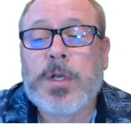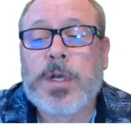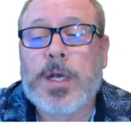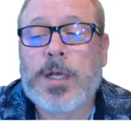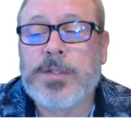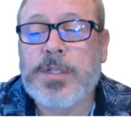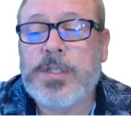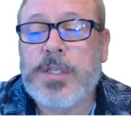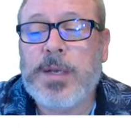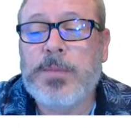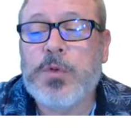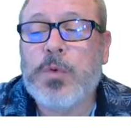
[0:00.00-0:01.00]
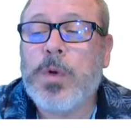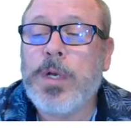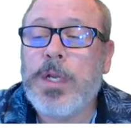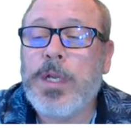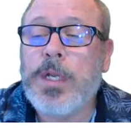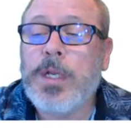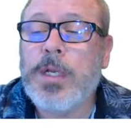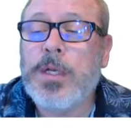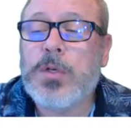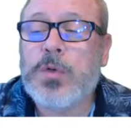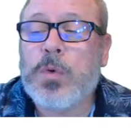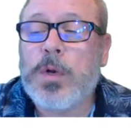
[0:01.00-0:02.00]
ZCM
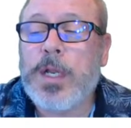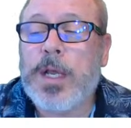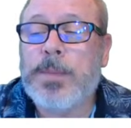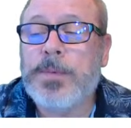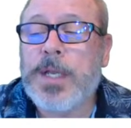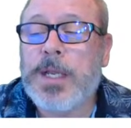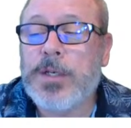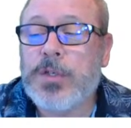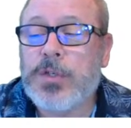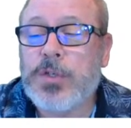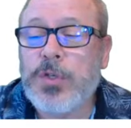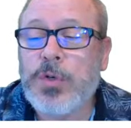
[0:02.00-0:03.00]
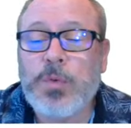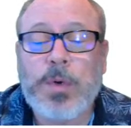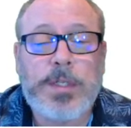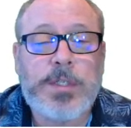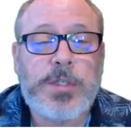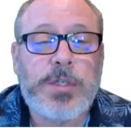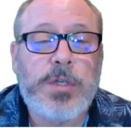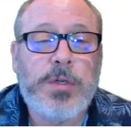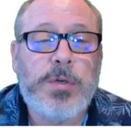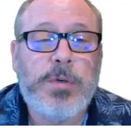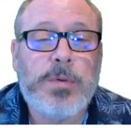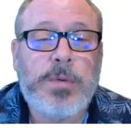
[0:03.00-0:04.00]
2020 update 2. What's
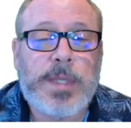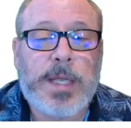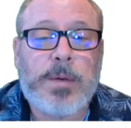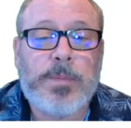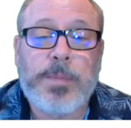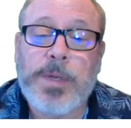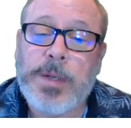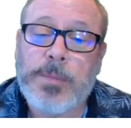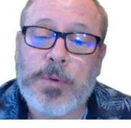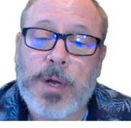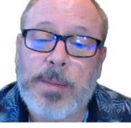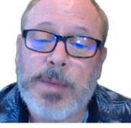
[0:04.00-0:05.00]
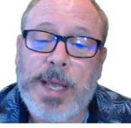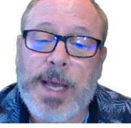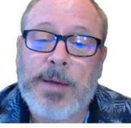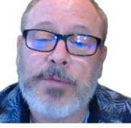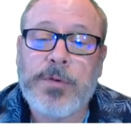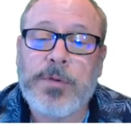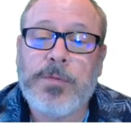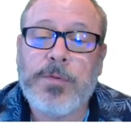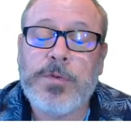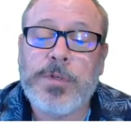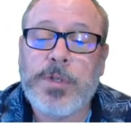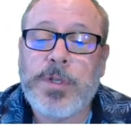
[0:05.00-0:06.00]
new? That'll be probably after the
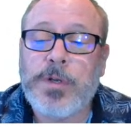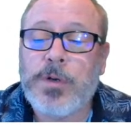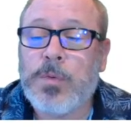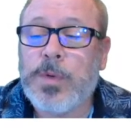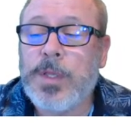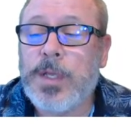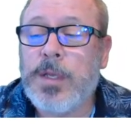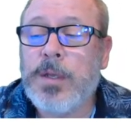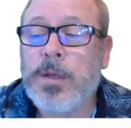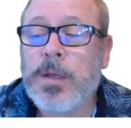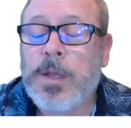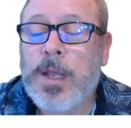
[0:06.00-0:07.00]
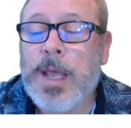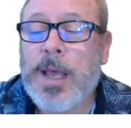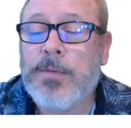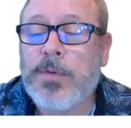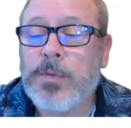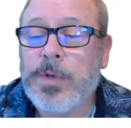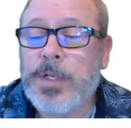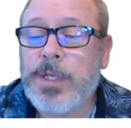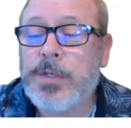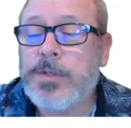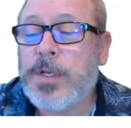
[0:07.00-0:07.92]
first of the year when they have it released.